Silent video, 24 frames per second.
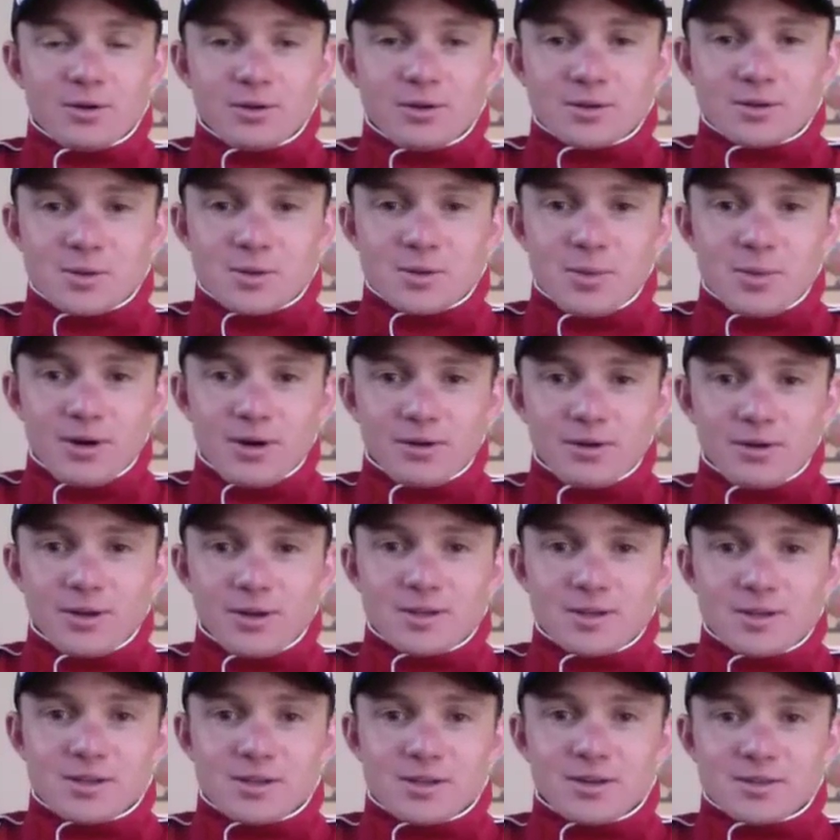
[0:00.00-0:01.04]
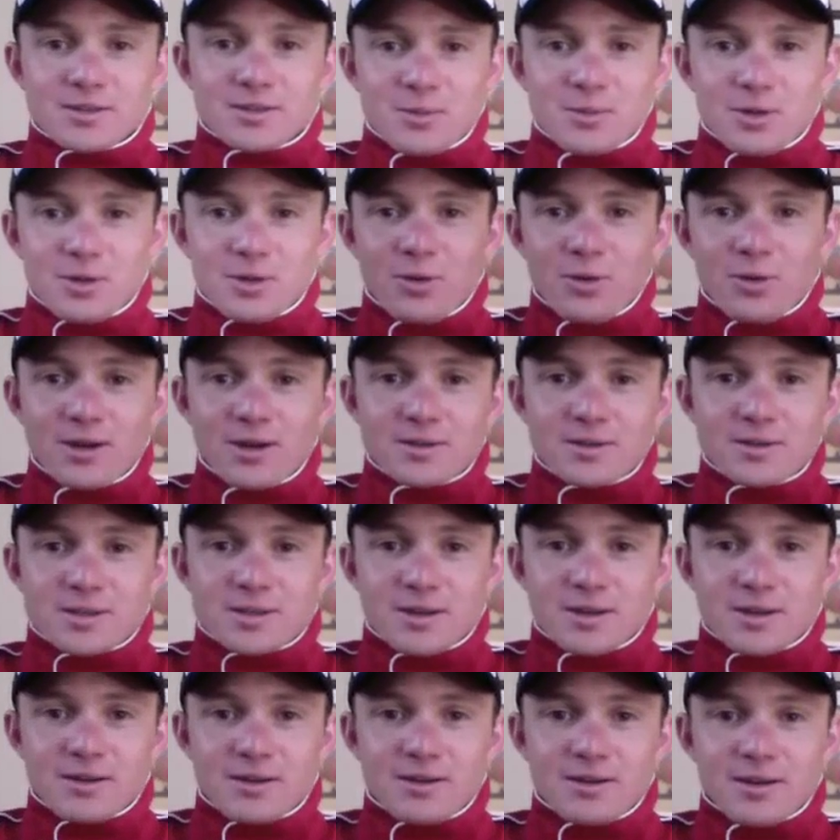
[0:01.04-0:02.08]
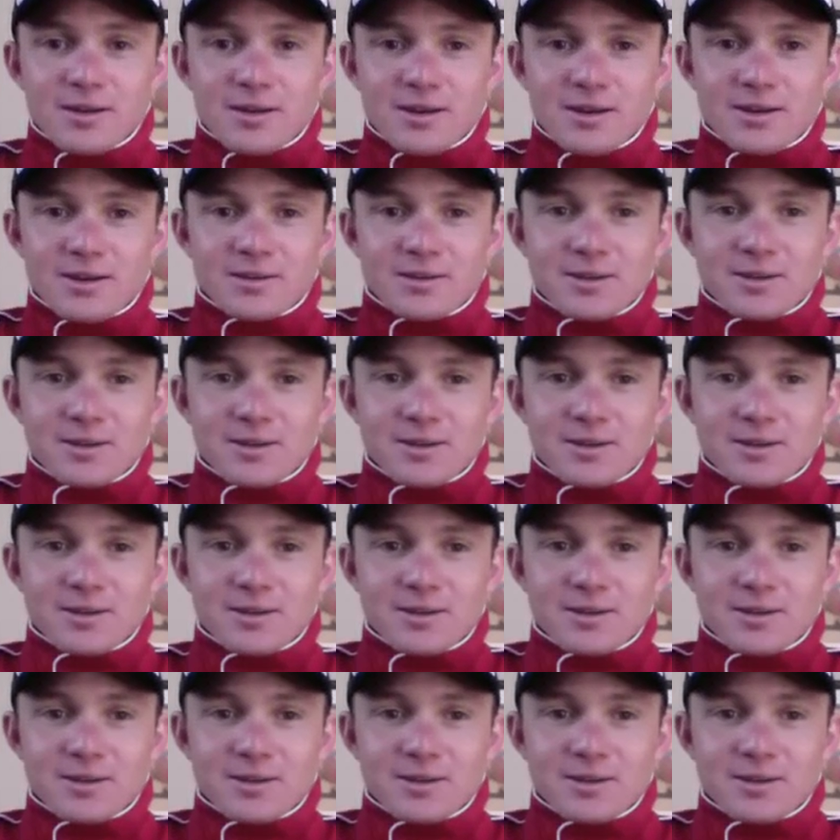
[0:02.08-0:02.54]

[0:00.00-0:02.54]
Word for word: doing some barrel tasting on some of the wines, and uh,